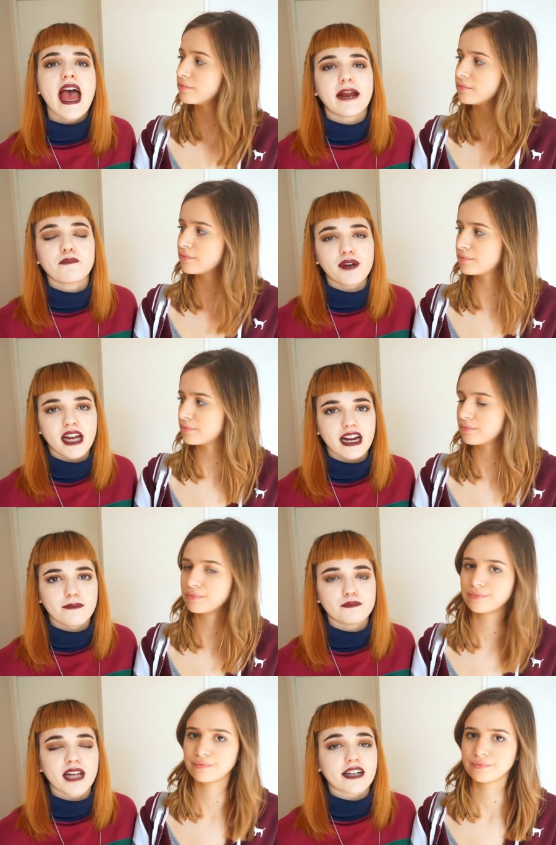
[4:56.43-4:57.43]
Speaker 1: and bring it
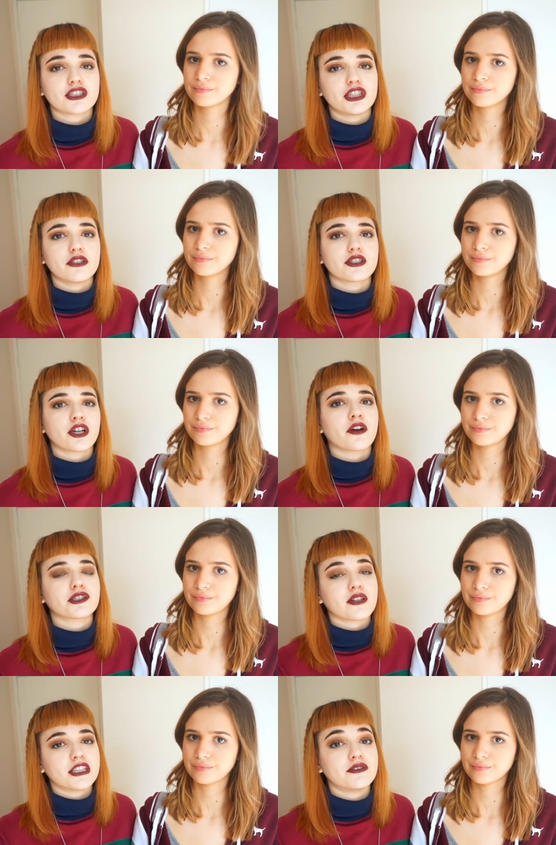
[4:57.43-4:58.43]
up next to your chart
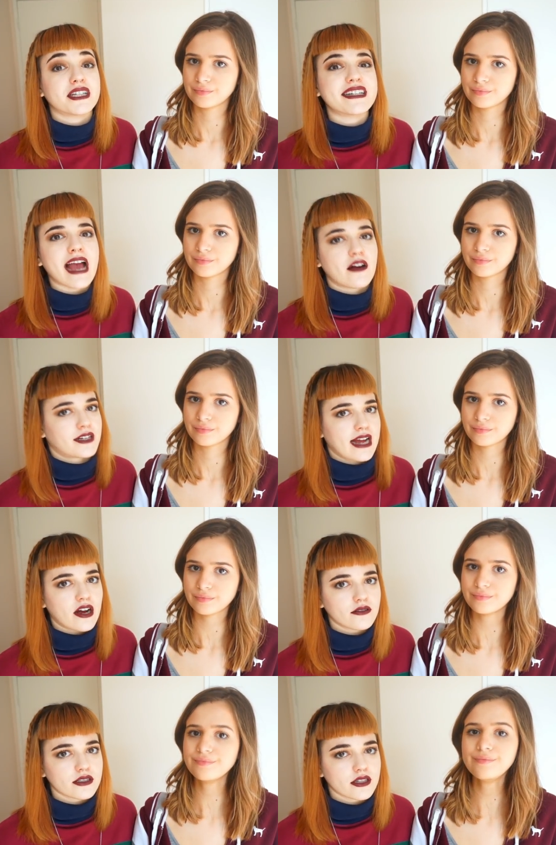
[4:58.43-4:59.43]
so that you can count it
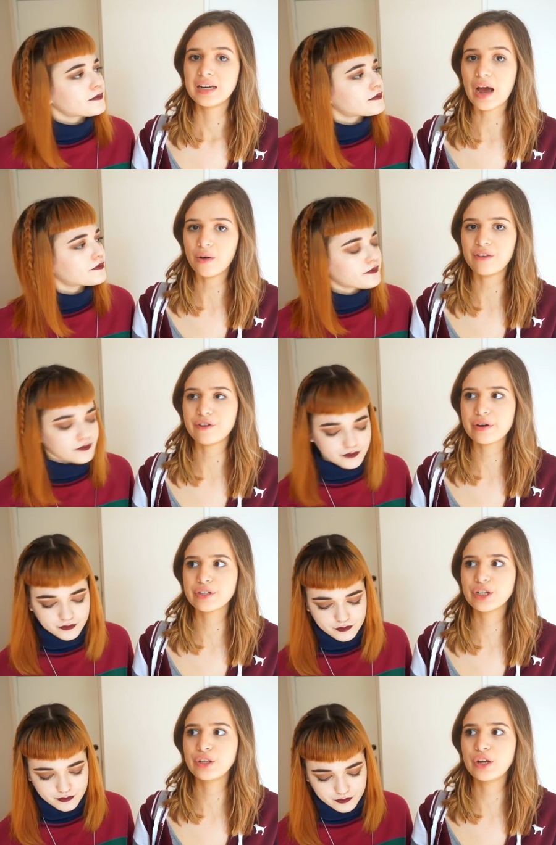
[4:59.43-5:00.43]
out.
Speaker 2: Now, if you are
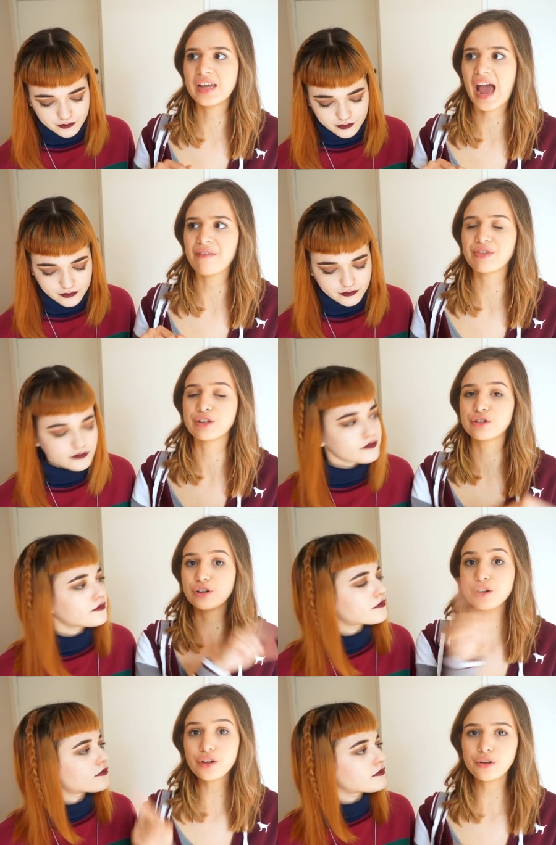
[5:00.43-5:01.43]
to look at the
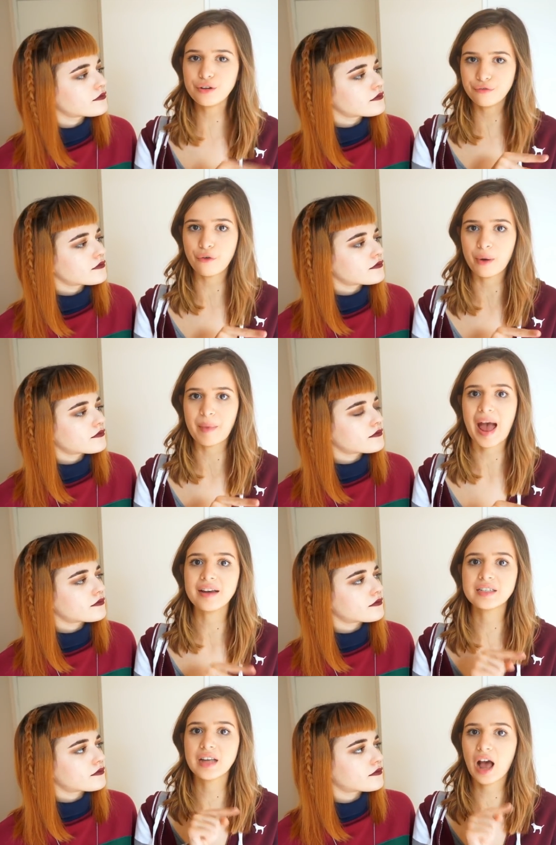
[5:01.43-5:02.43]
circular format